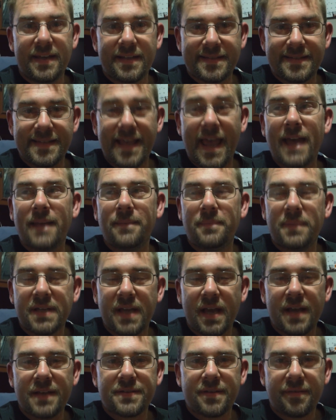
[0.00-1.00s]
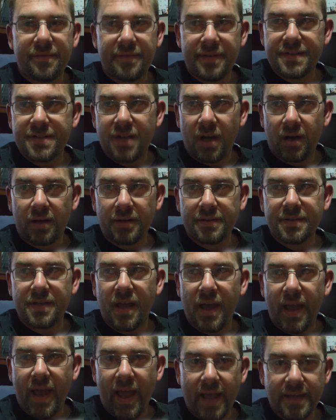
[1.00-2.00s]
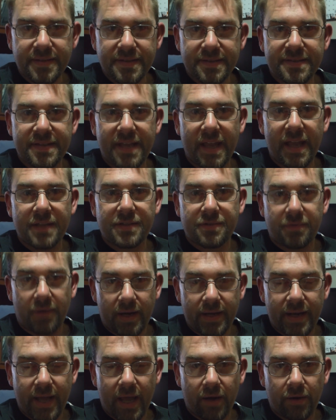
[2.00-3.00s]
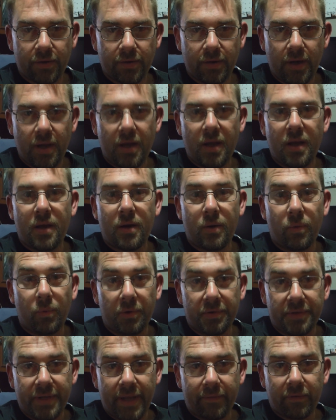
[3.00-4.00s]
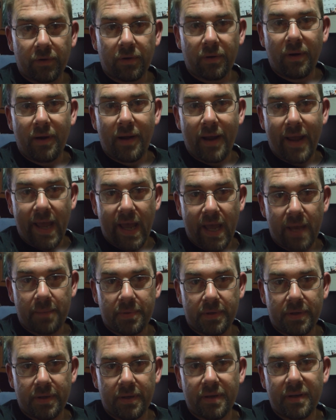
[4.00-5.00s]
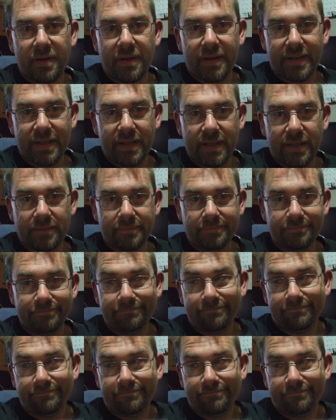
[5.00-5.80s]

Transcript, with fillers: It's sad because this haunt, as it stands right now, will never happen again.